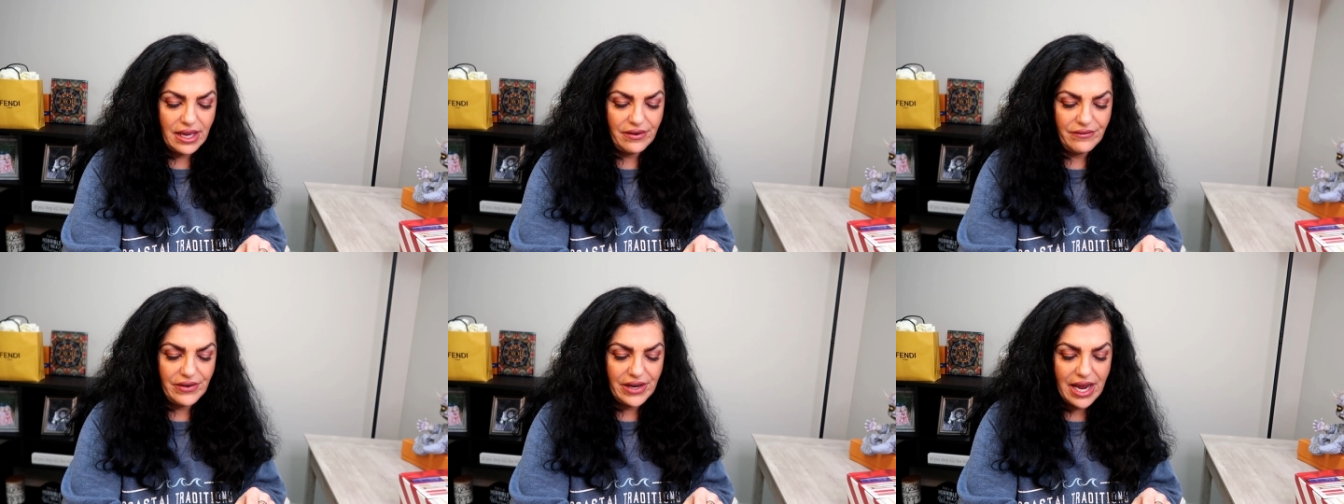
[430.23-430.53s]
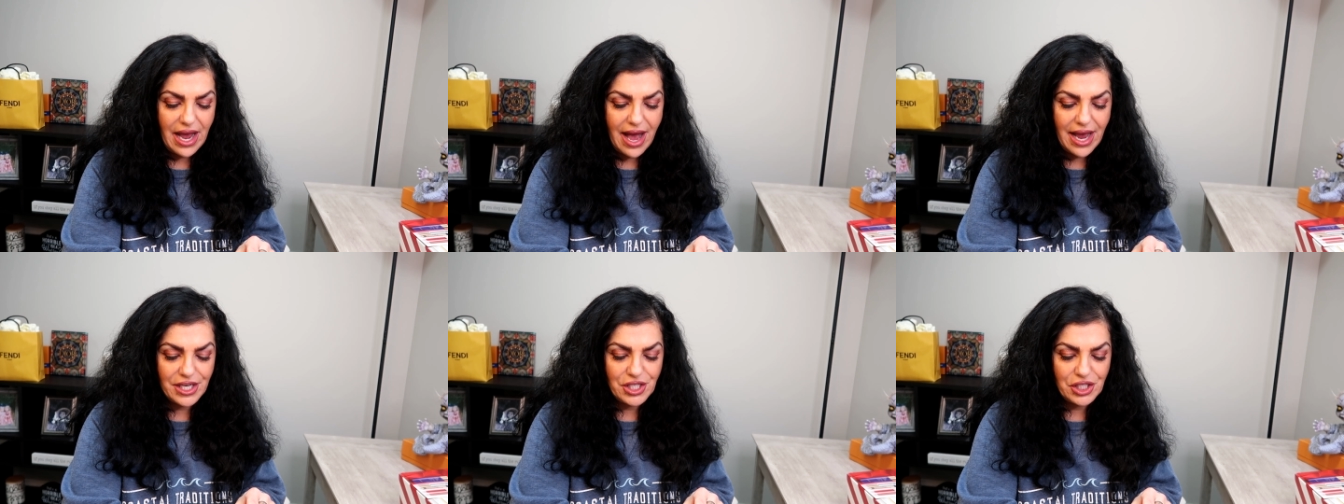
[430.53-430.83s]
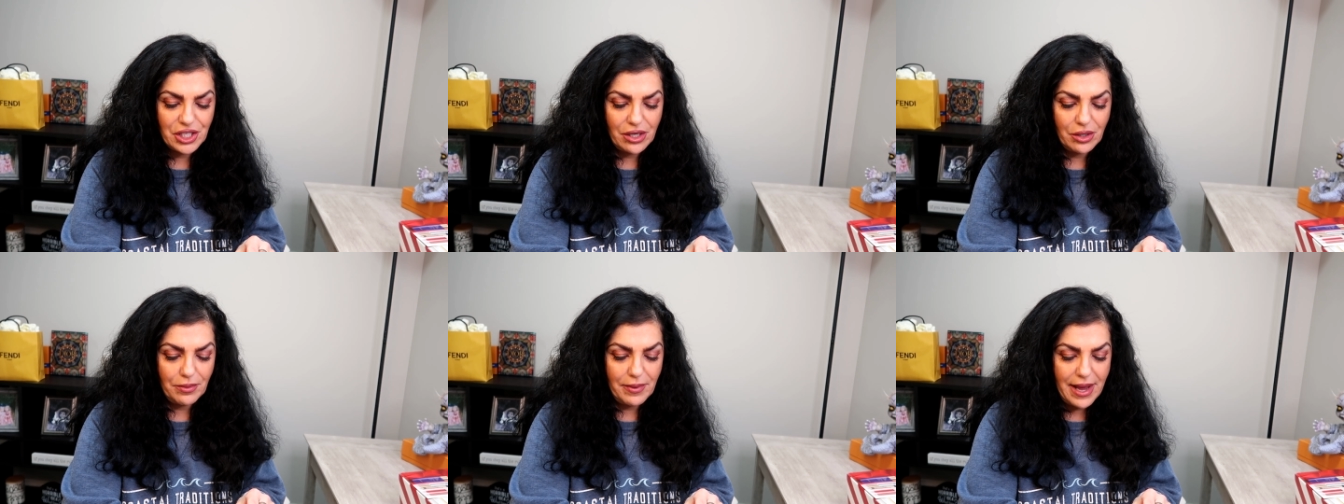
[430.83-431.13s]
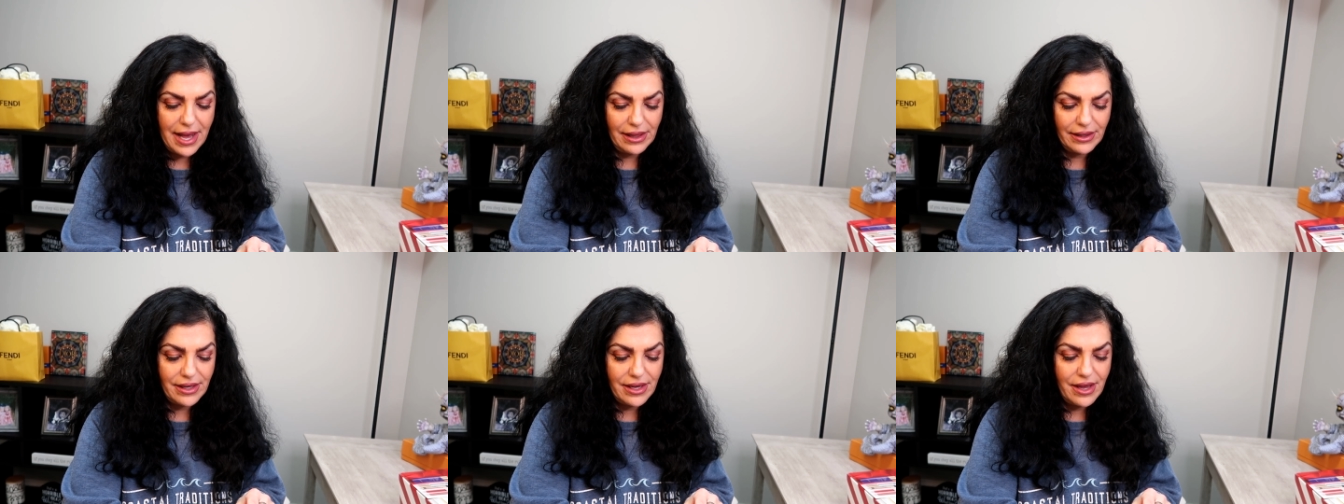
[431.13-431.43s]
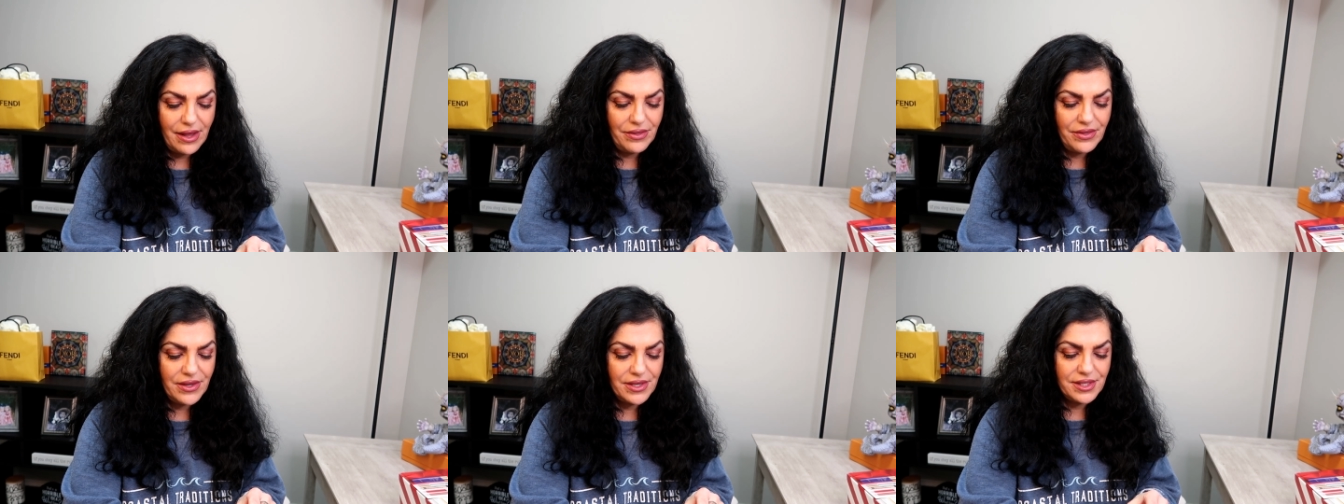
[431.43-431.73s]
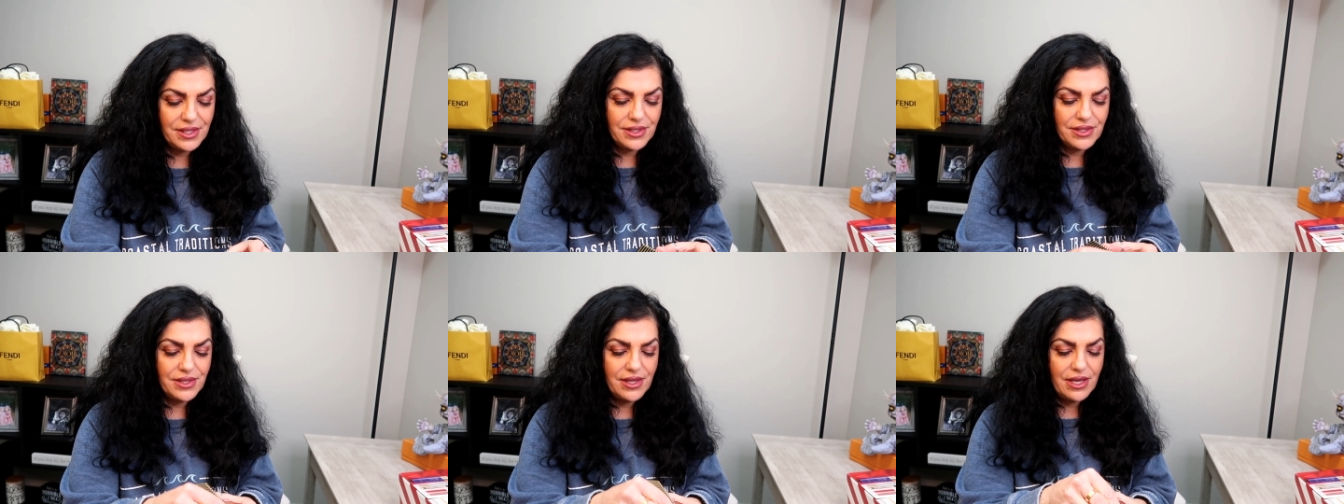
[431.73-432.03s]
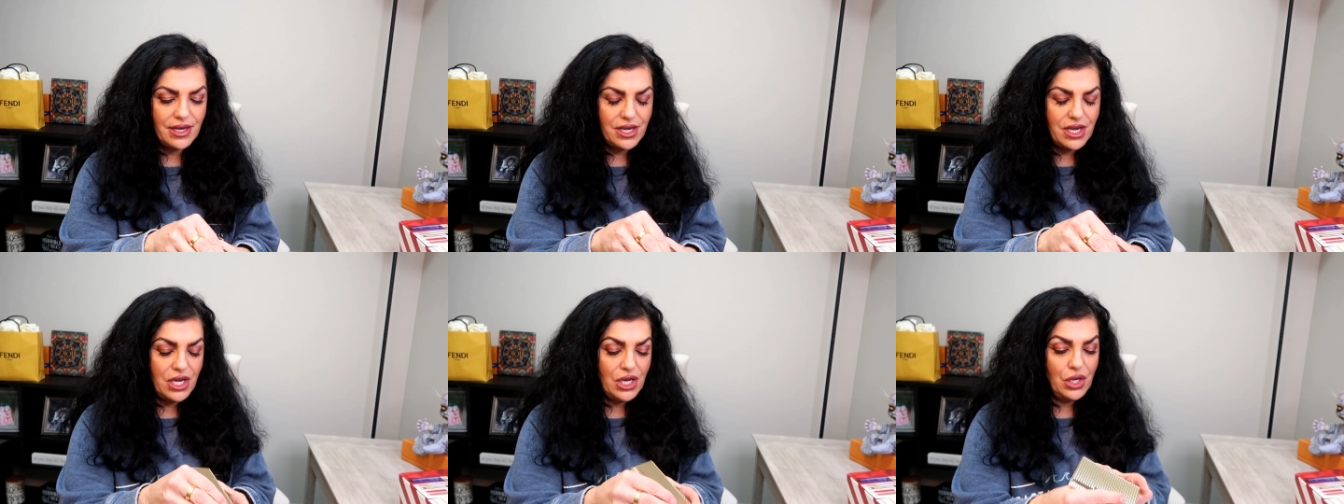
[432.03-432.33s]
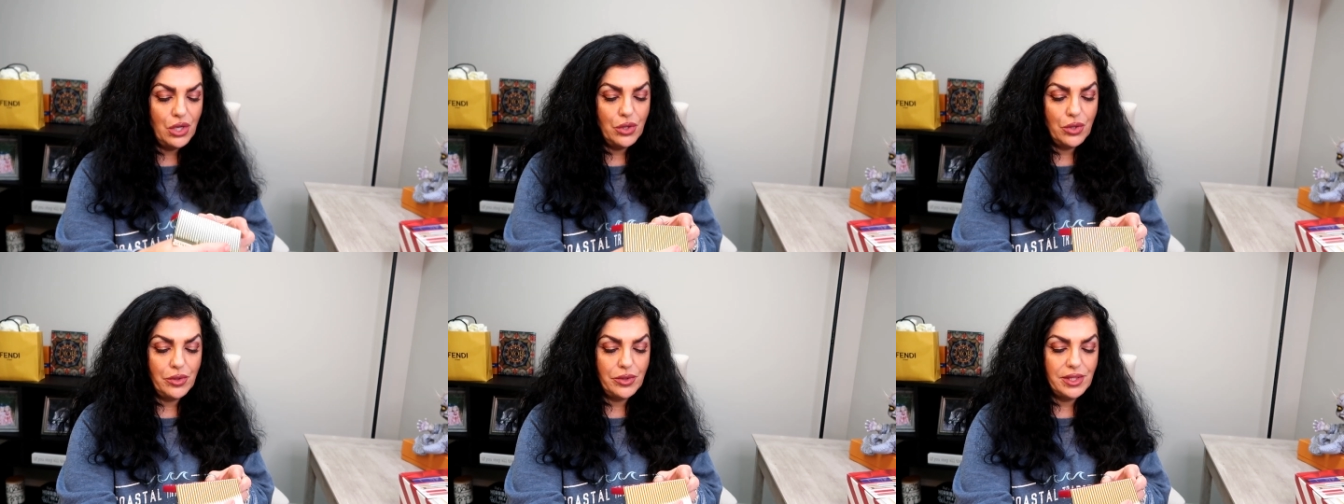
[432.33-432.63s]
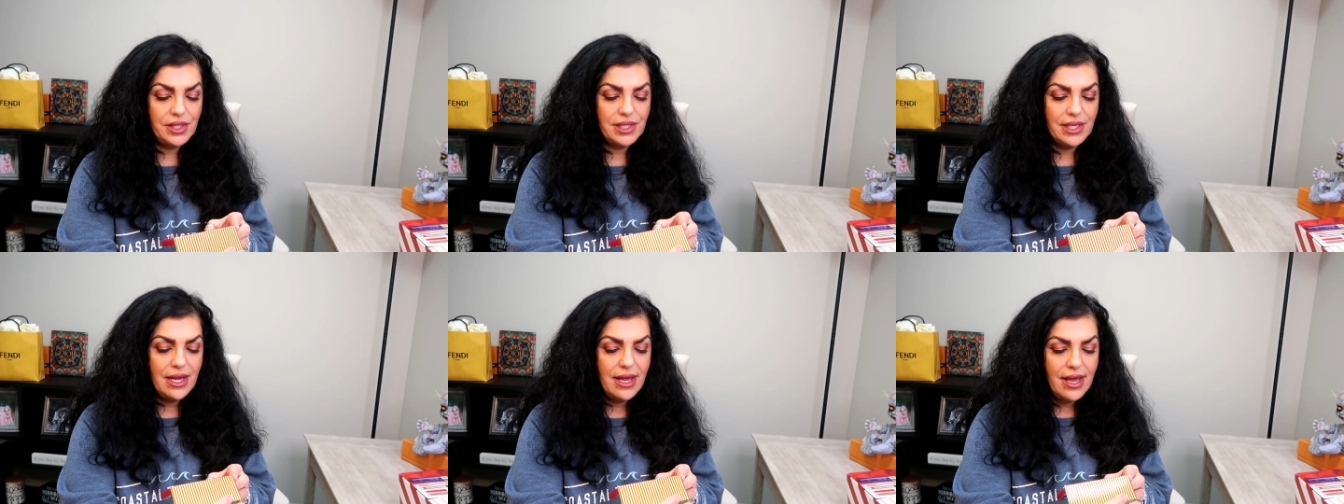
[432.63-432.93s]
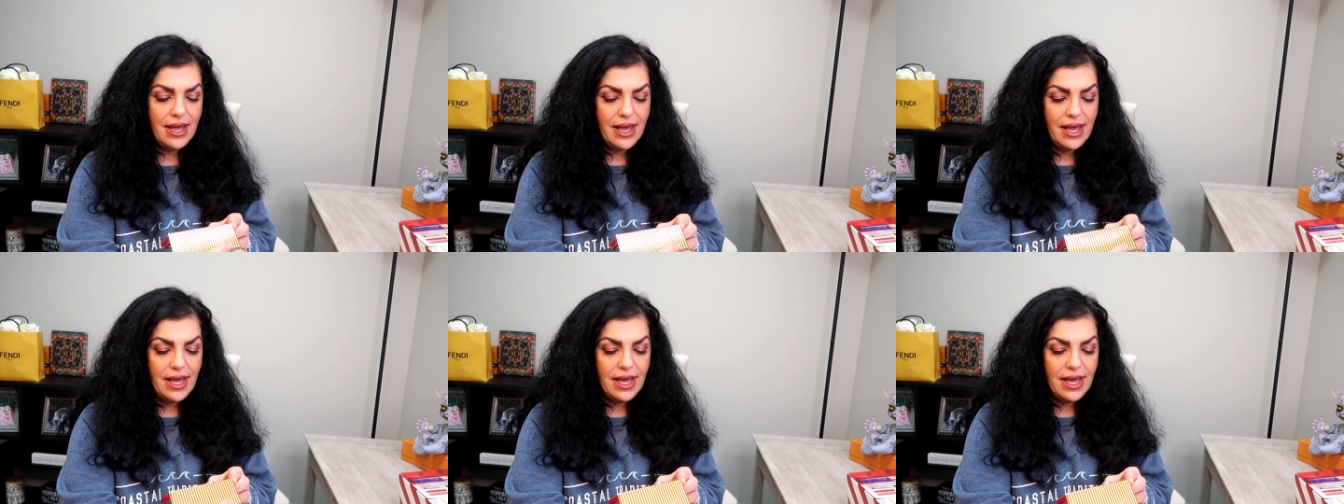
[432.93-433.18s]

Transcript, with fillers: Envy Eyeshadow Palette, and this is the nudes.